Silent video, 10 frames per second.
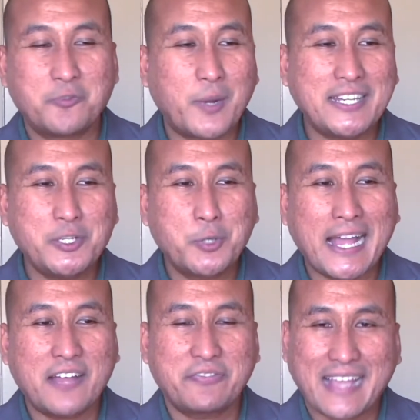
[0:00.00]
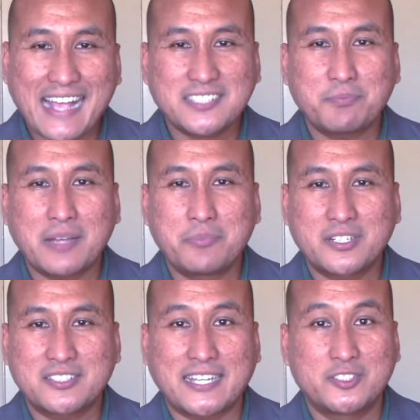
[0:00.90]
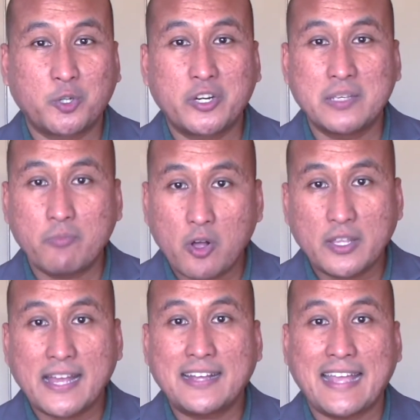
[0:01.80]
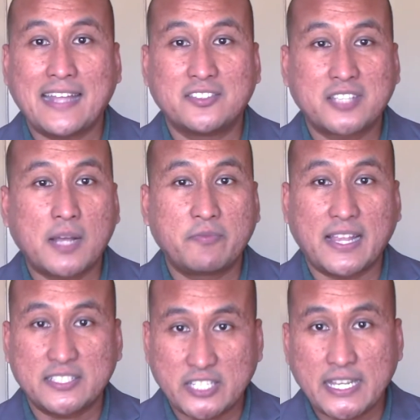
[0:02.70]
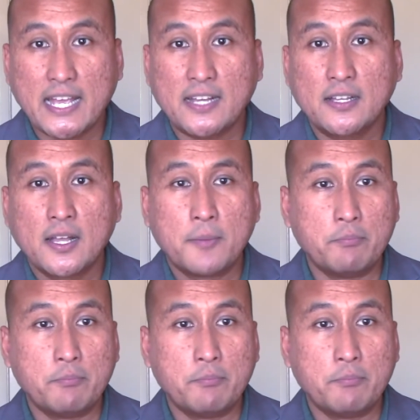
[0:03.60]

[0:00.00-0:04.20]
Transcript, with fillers: And when you have cast members like Jordi Mollà and Tom Wlaschiha